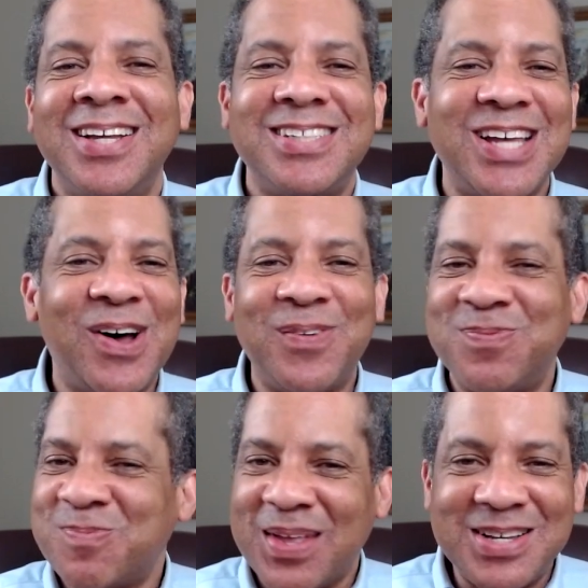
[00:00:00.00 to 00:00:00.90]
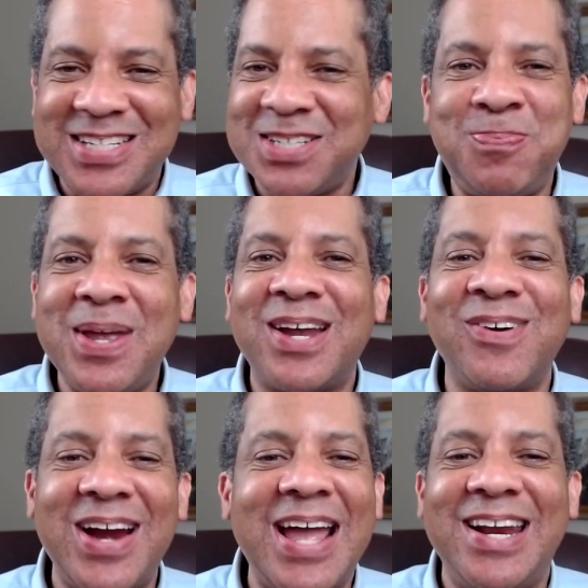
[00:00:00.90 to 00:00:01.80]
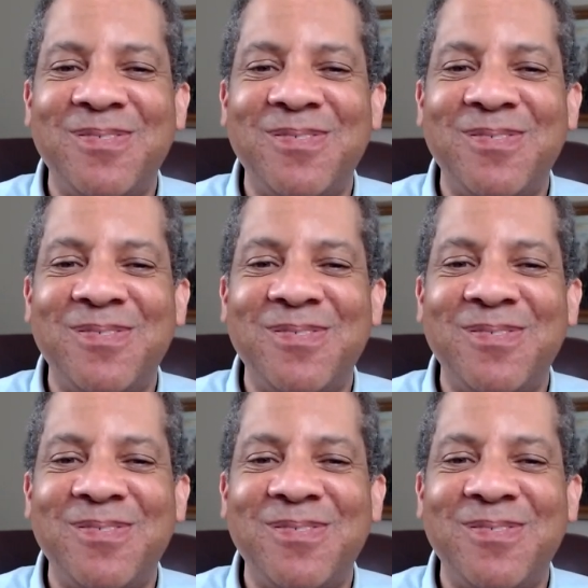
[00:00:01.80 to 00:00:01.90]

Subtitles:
So just be creative,